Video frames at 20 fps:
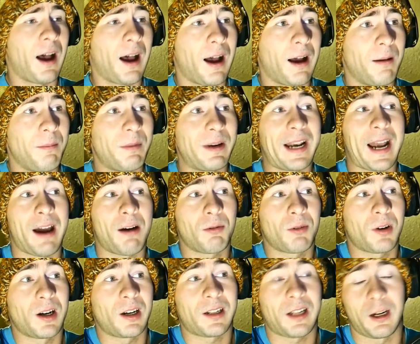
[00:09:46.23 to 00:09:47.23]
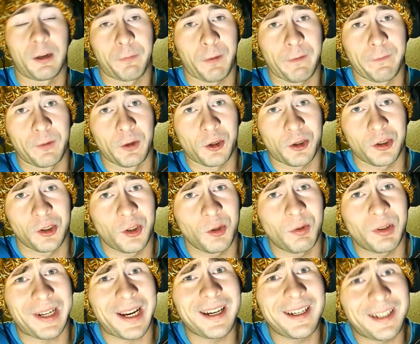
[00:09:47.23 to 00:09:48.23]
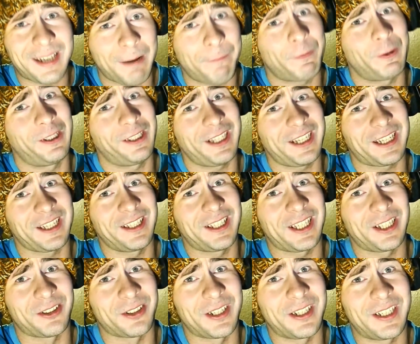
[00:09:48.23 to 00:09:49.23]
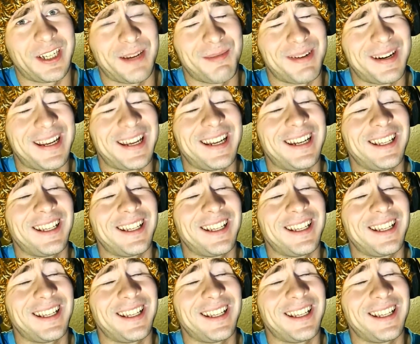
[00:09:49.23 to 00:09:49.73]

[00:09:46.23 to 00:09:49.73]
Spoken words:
But now we're on Clutterfunk version 2, which I definitely consider a demon.